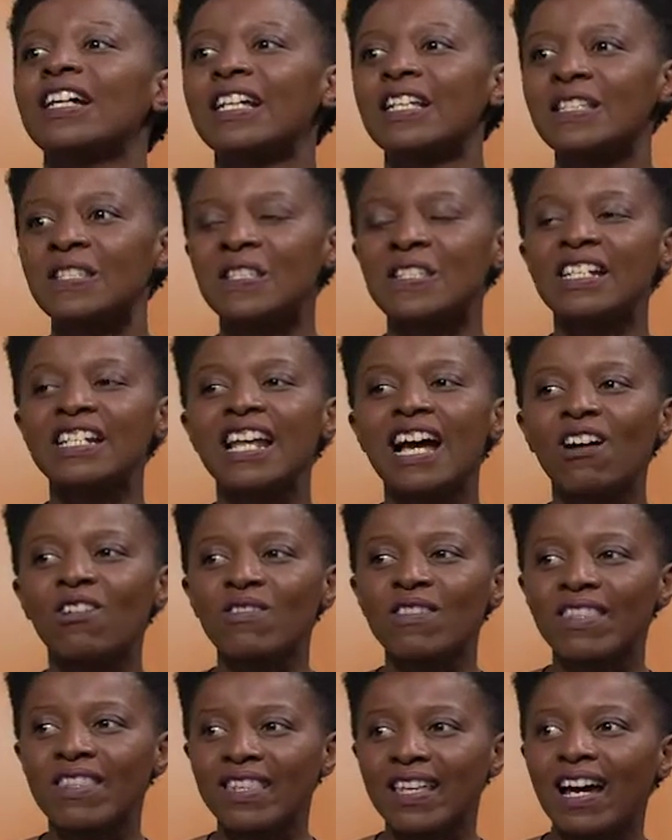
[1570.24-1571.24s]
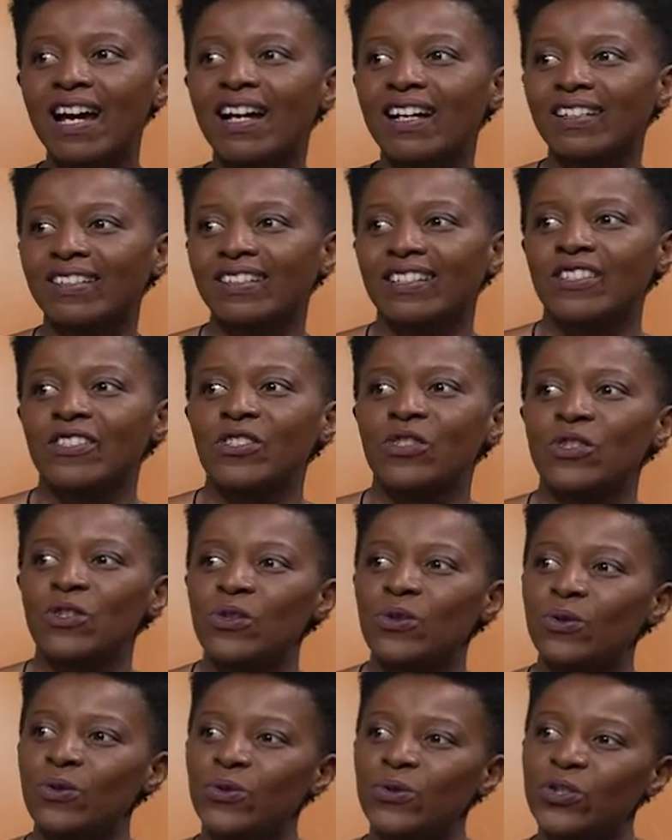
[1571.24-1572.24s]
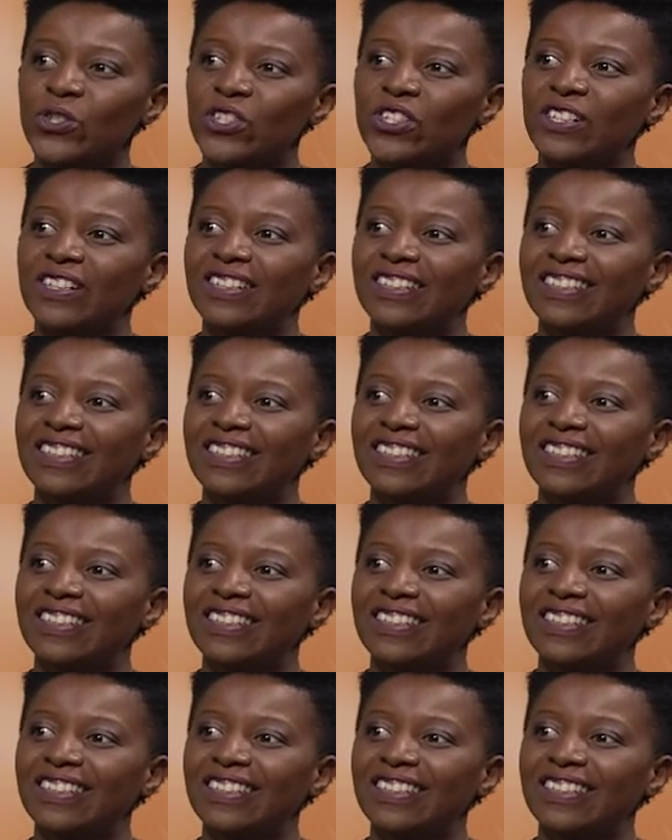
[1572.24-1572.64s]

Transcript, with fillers: Right? See, now that is huge.